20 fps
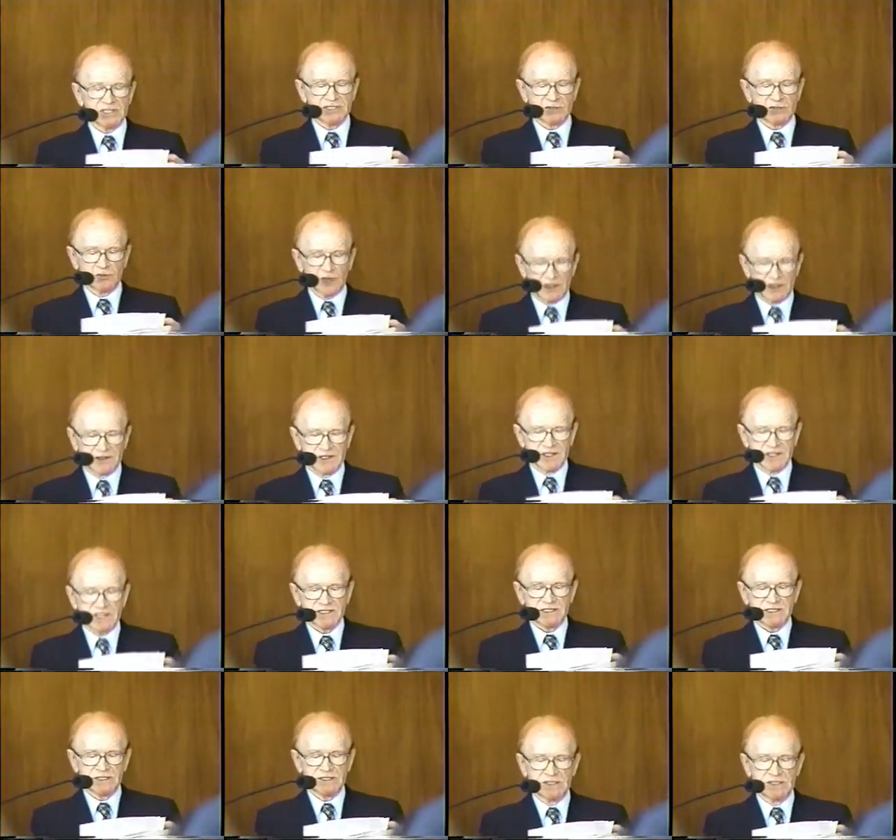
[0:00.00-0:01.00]
the fights
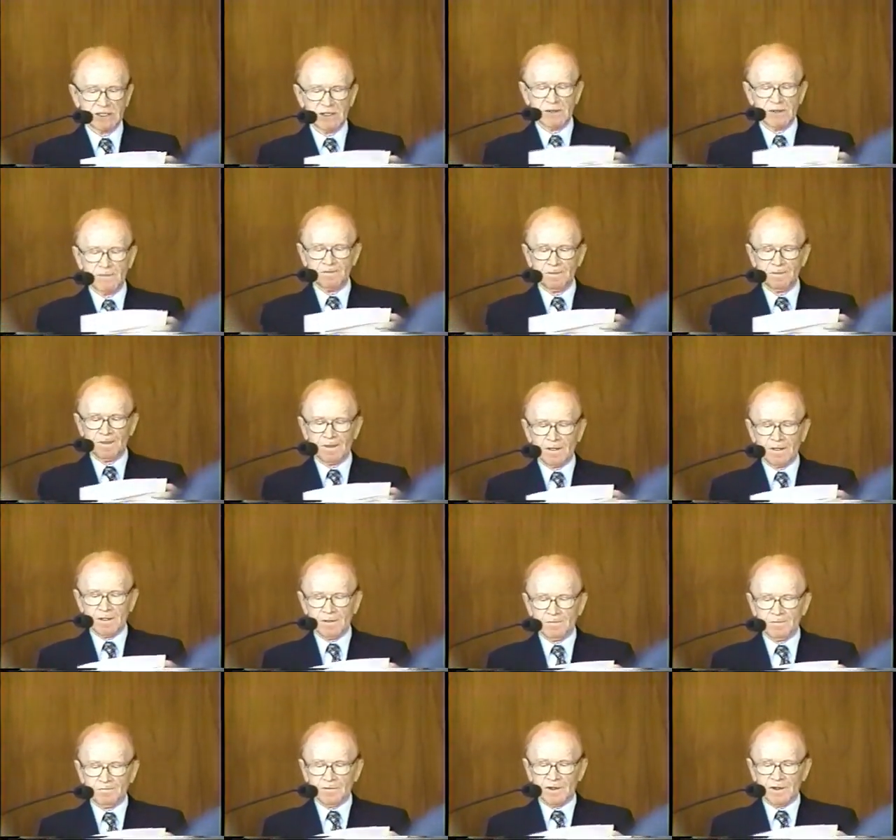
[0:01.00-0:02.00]
we had just
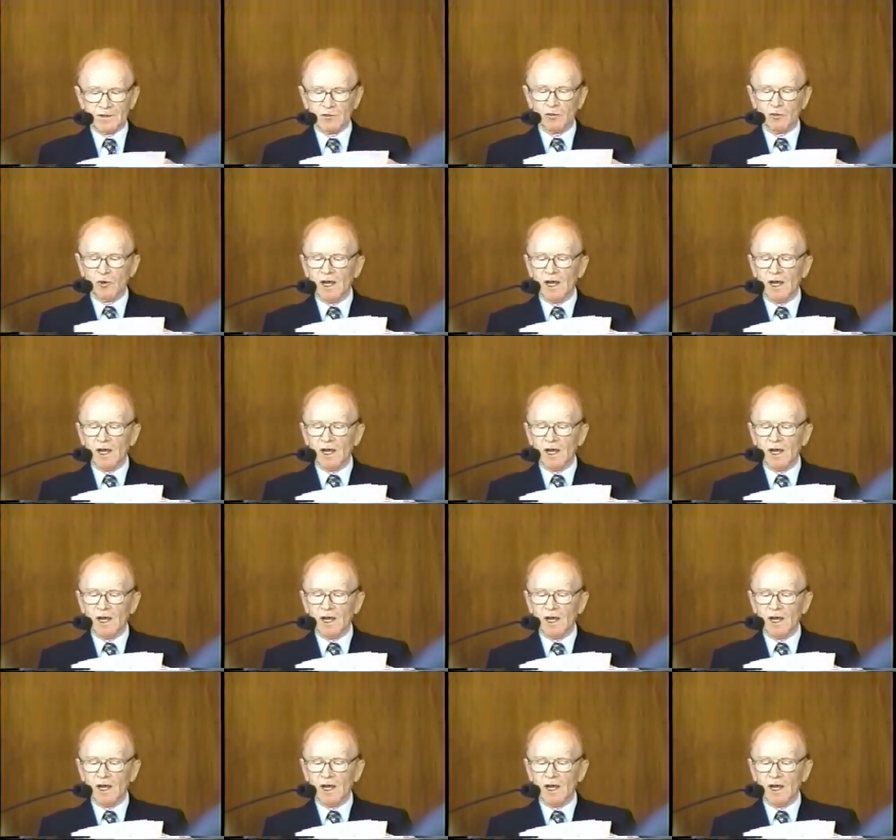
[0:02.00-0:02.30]
witnessed,